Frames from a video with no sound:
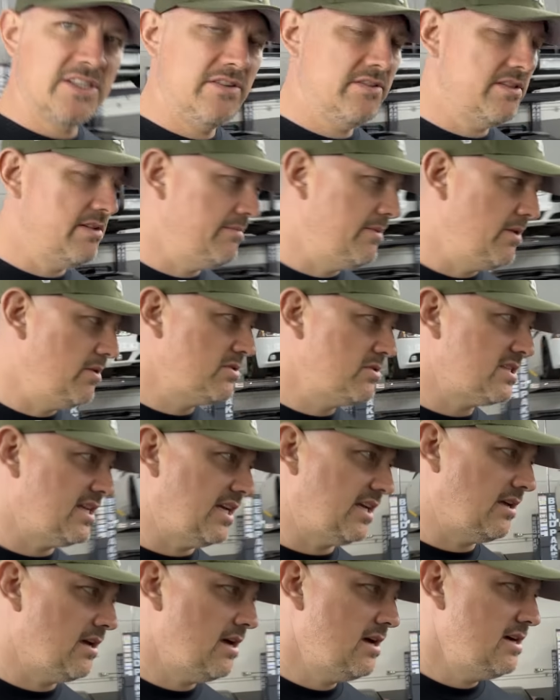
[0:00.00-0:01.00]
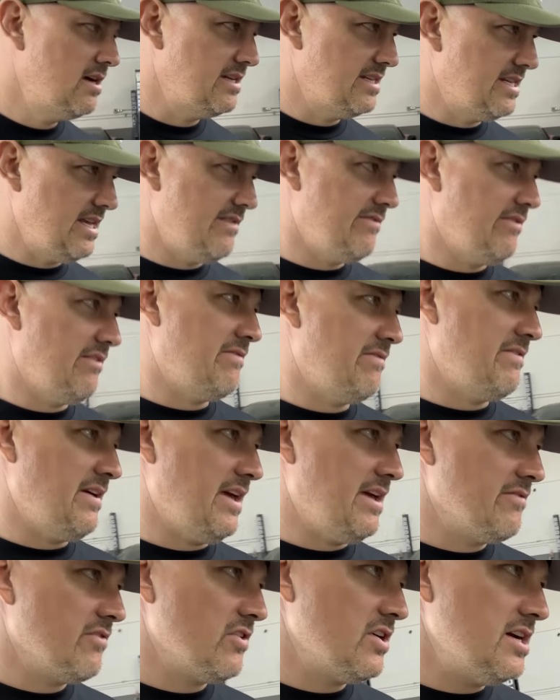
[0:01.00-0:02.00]
you the most? Like, do you have a
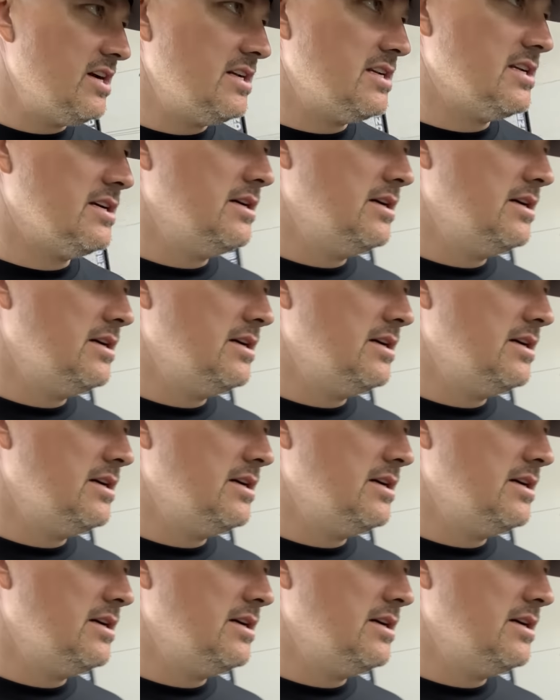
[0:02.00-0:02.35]
favorite?